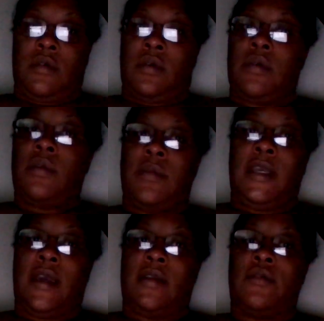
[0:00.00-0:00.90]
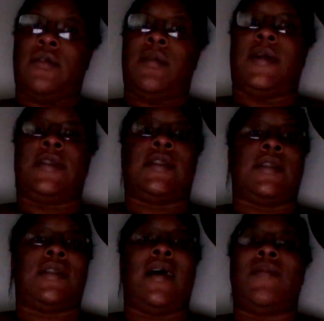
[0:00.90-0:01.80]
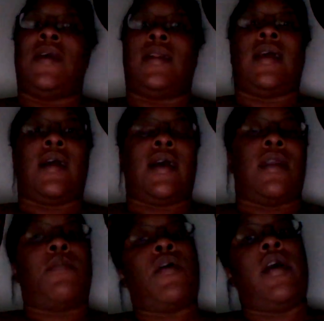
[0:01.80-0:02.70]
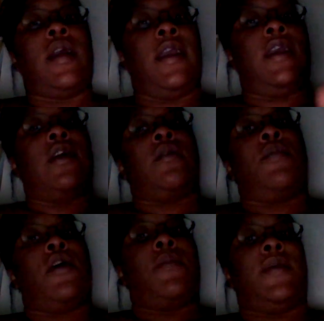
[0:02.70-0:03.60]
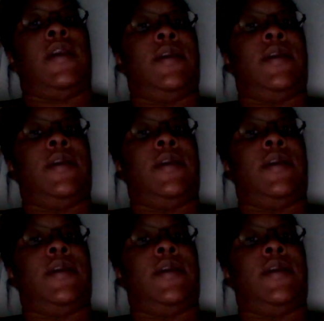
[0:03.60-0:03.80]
Who we? I don't know about this assignment. Like I got a part A and a part B.